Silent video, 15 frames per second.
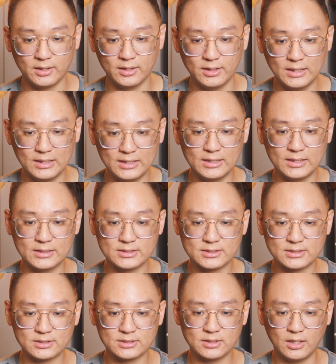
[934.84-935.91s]
it
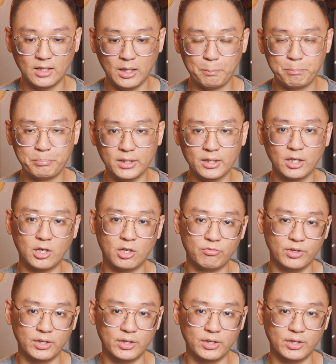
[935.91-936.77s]
is a bit of